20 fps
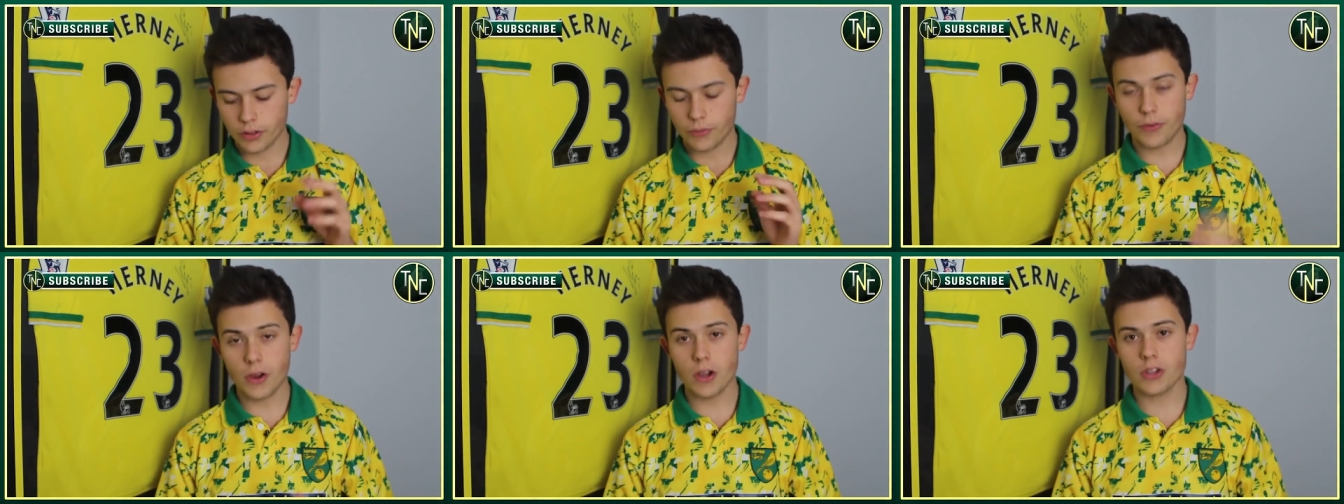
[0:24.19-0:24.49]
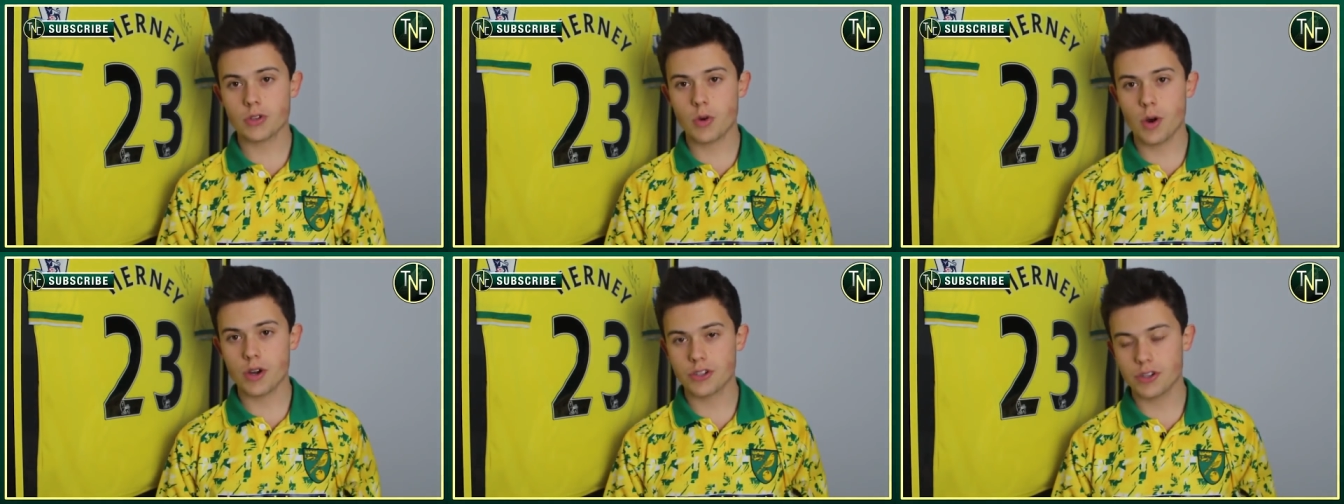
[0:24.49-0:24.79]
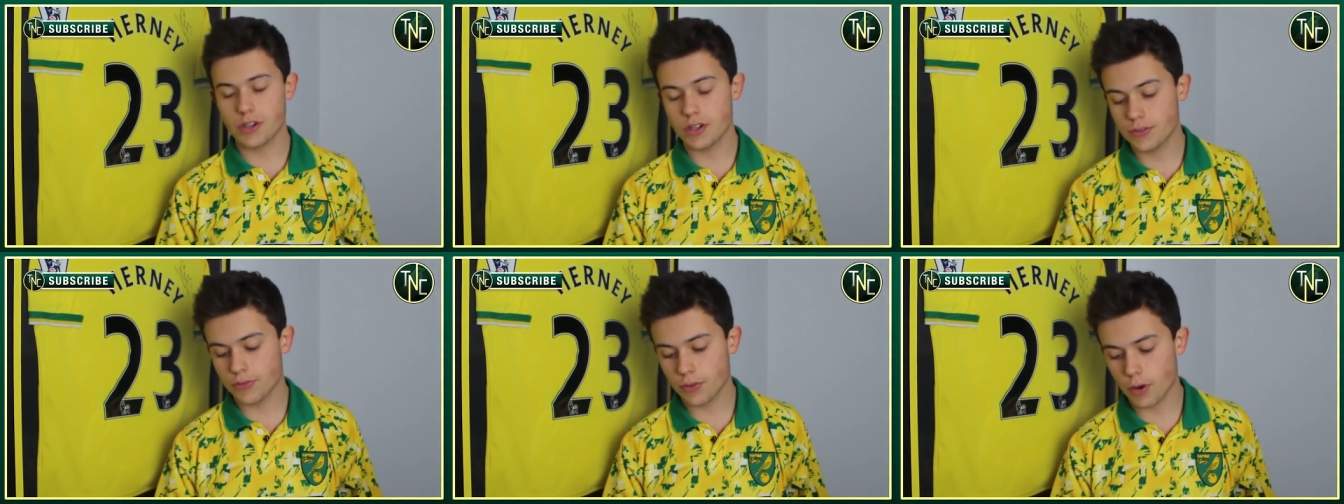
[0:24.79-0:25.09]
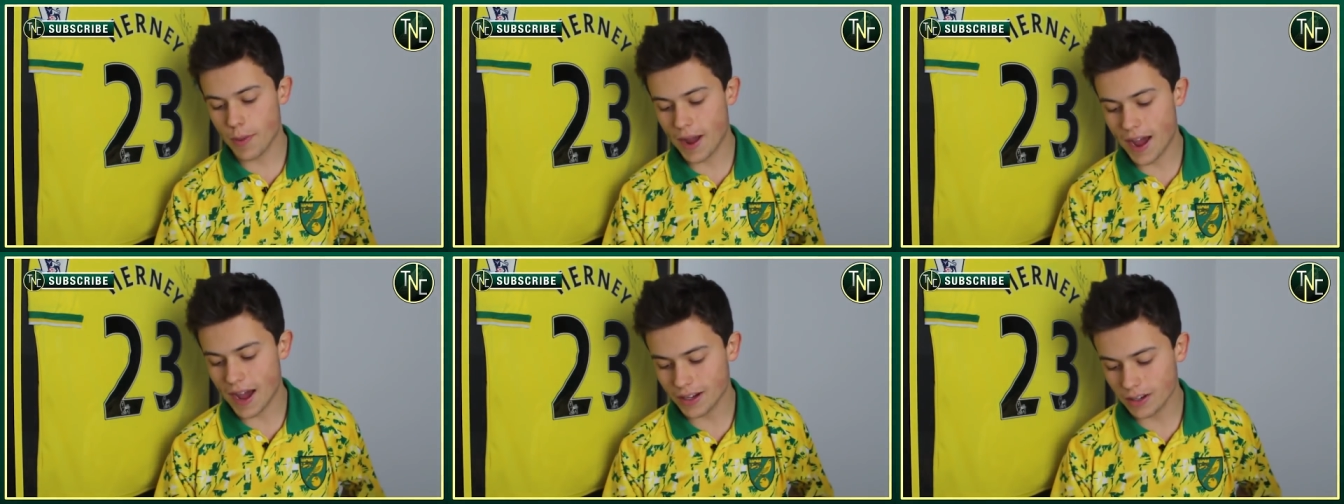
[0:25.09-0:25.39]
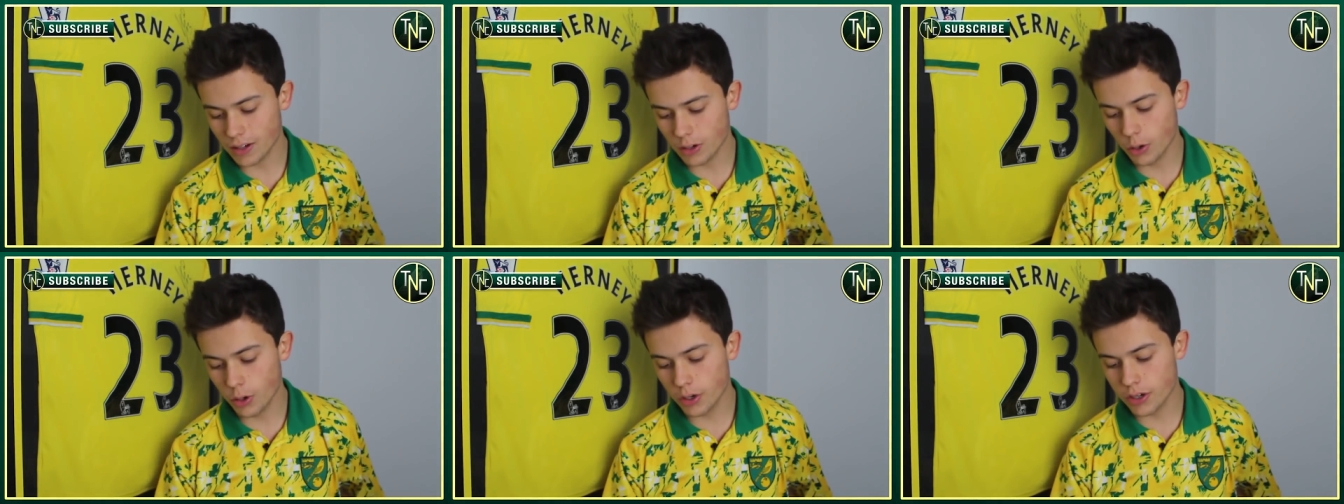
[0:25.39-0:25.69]
The first question is from
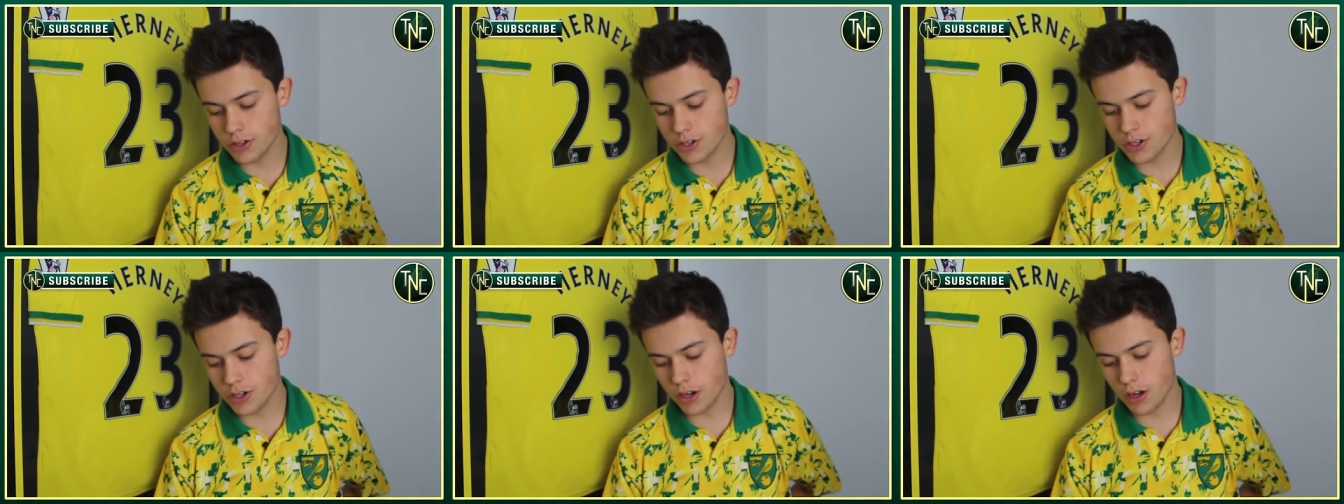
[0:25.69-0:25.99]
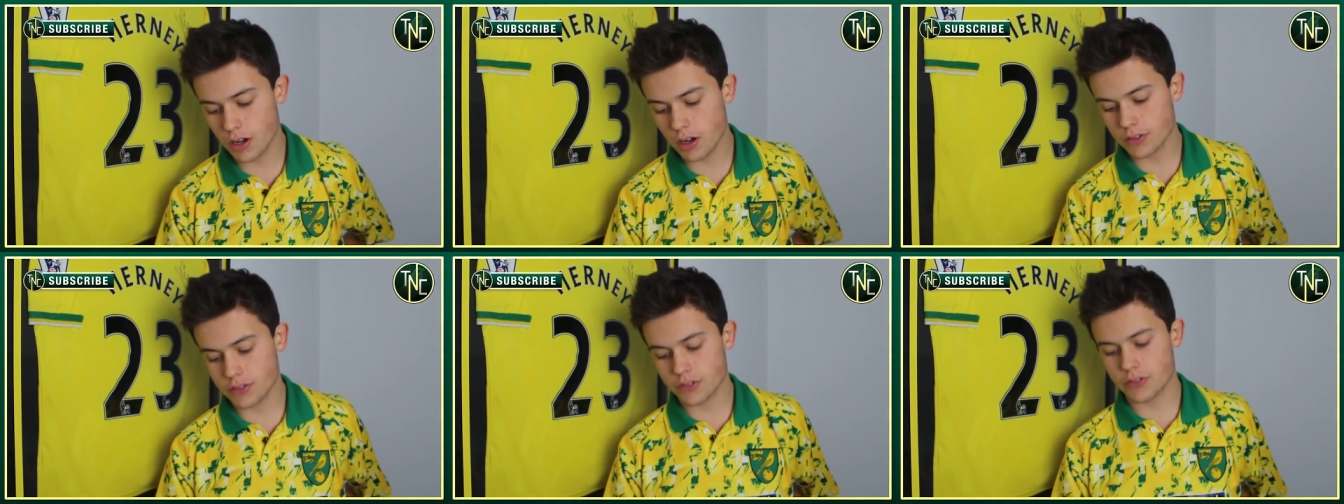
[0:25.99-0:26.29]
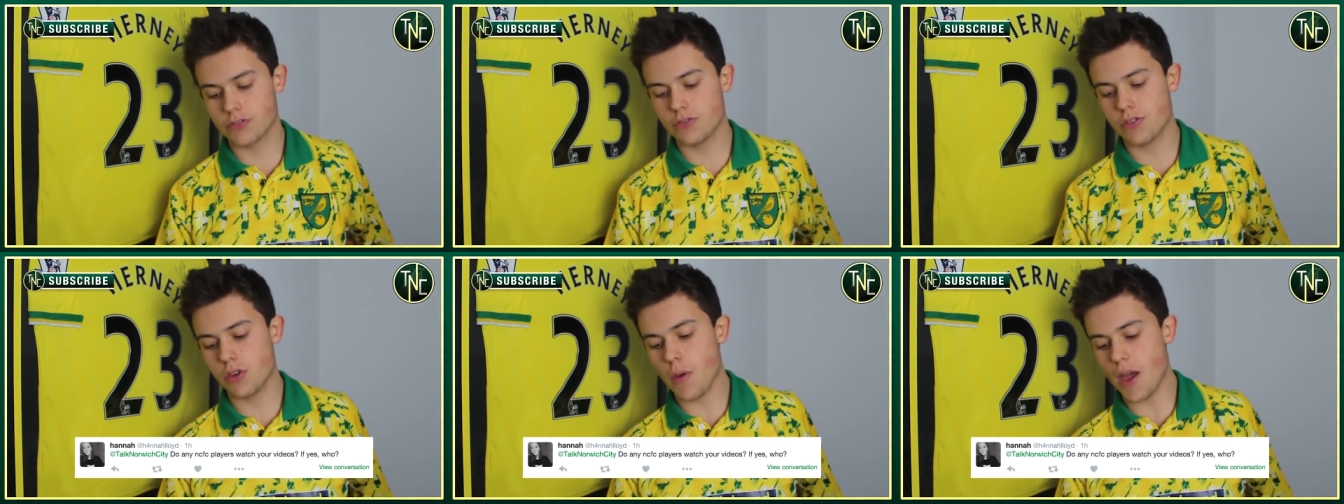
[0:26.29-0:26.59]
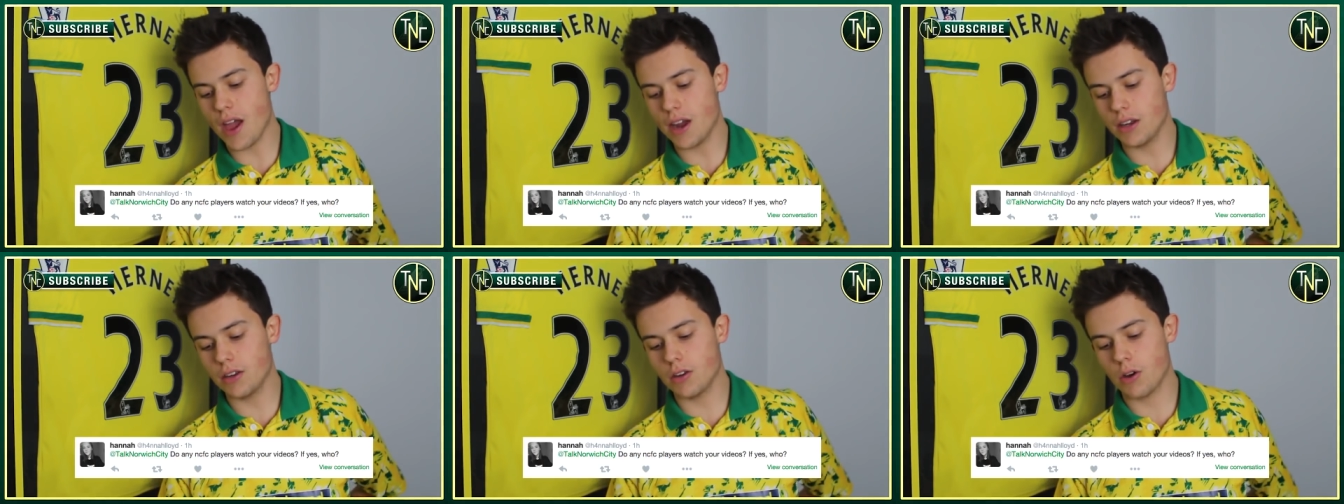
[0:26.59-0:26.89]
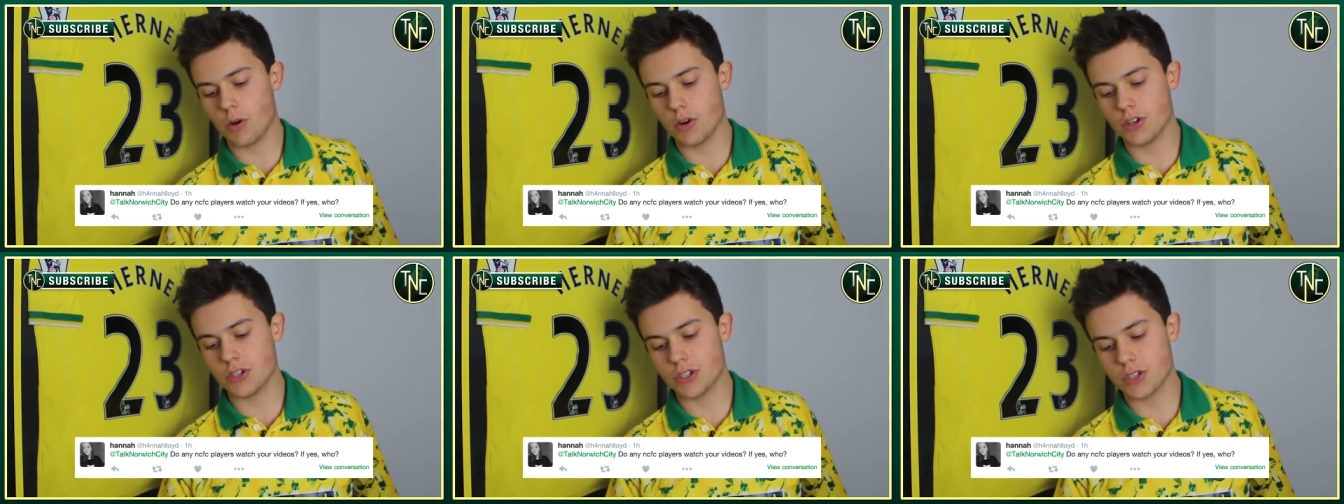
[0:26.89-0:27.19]
Hannah Lloyd, and she asks, do any
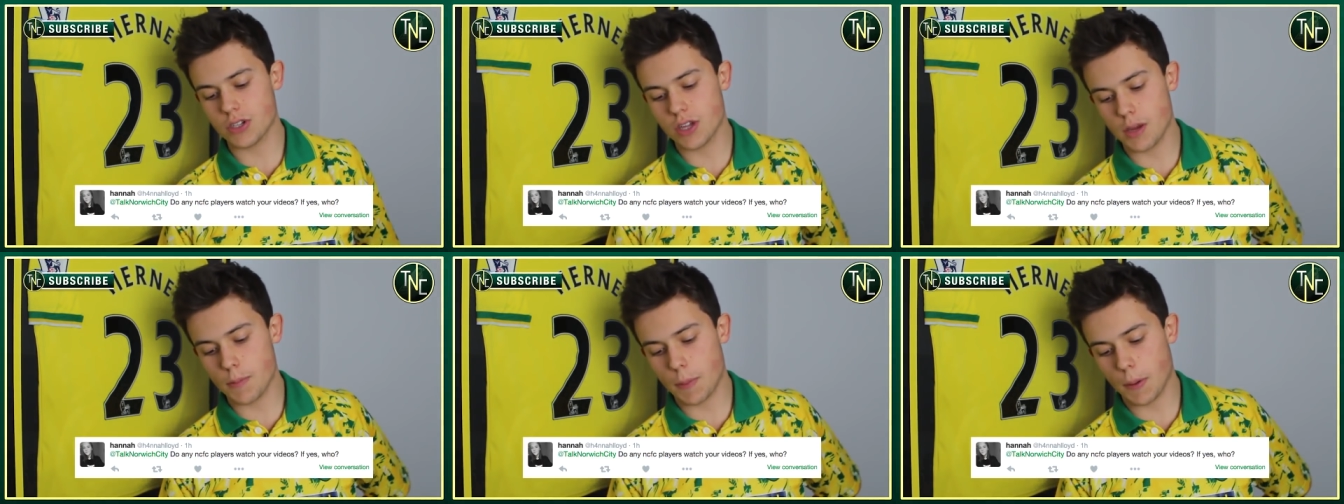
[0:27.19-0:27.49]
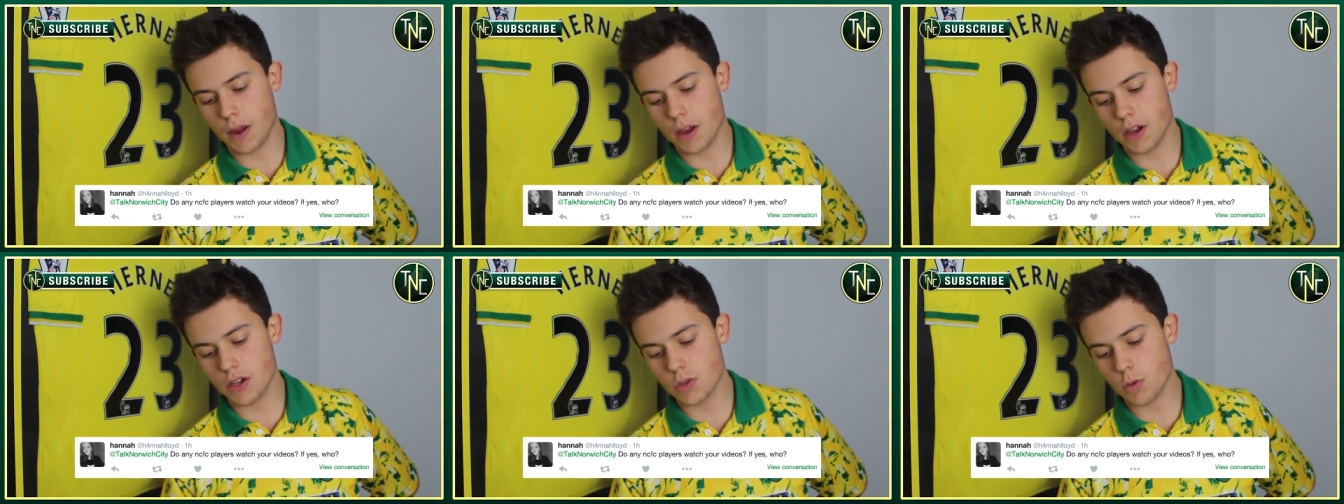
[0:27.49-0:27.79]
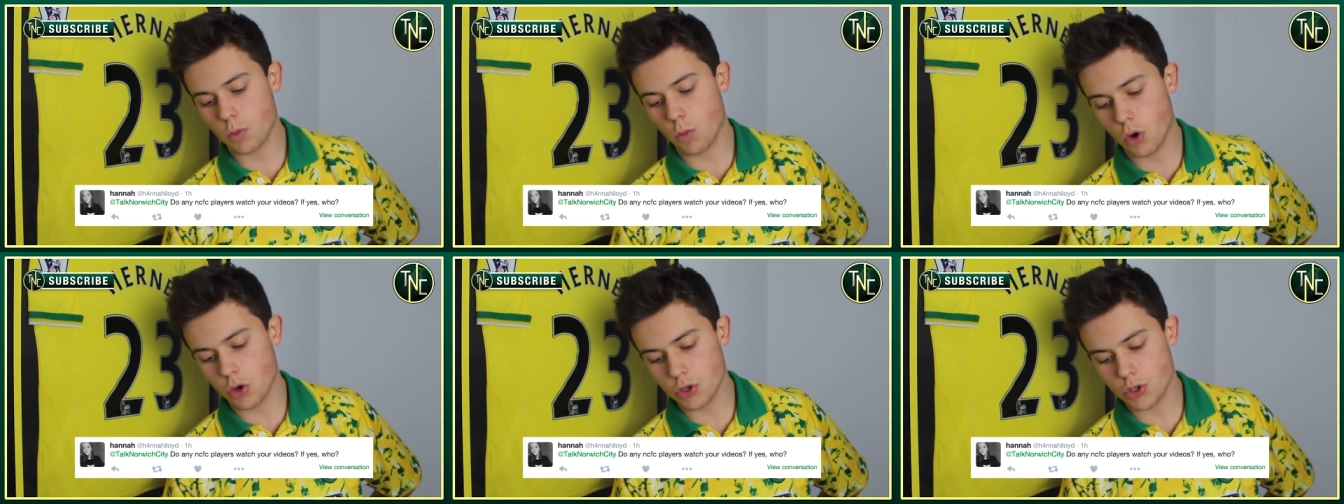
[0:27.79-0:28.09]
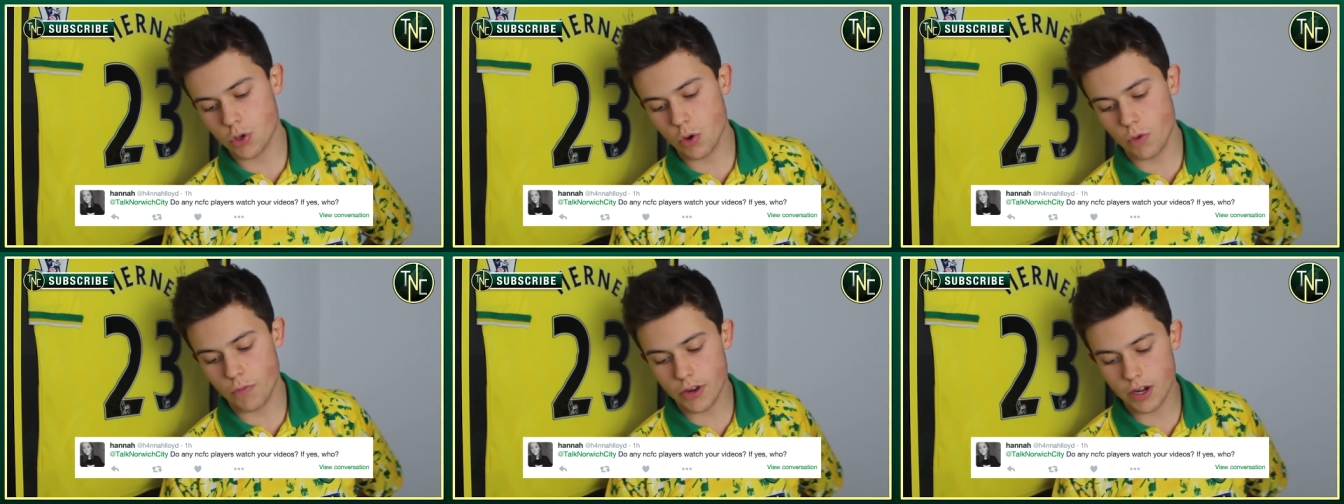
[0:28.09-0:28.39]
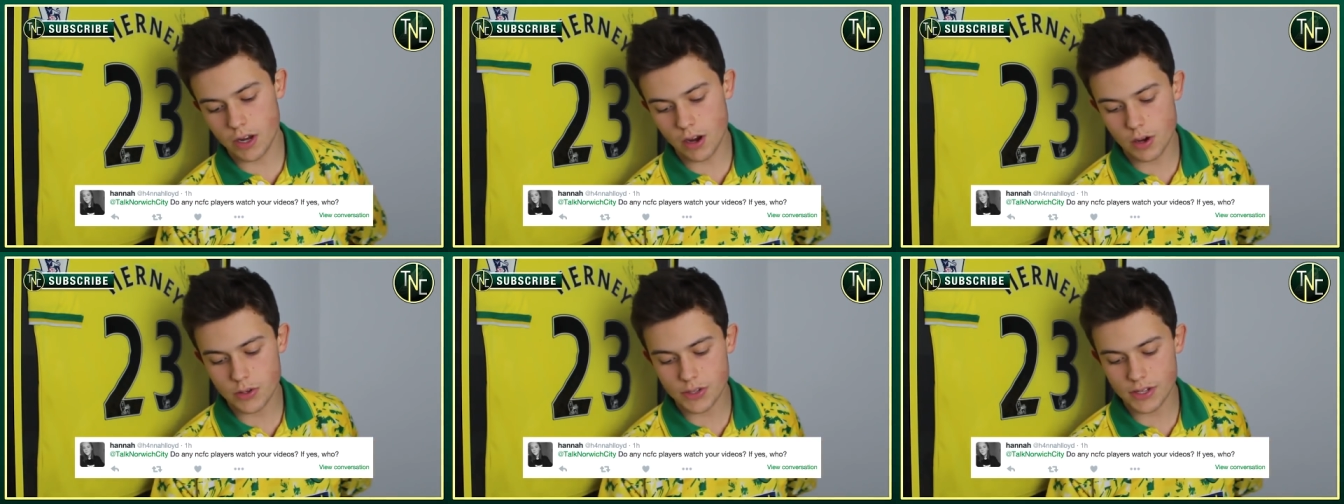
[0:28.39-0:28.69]
Norwich City players watch your
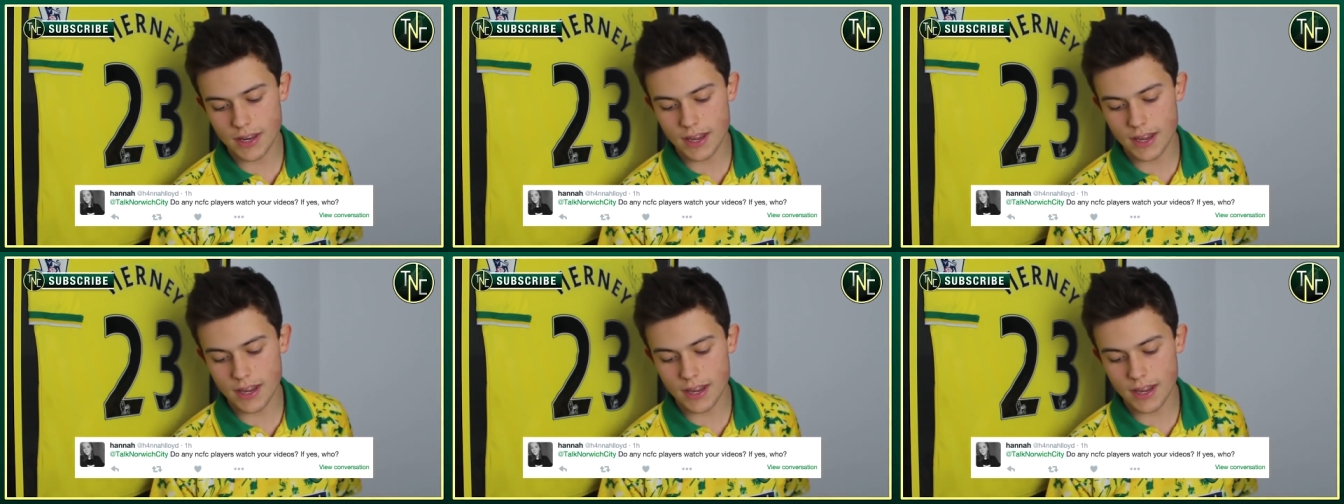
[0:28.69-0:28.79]
videos?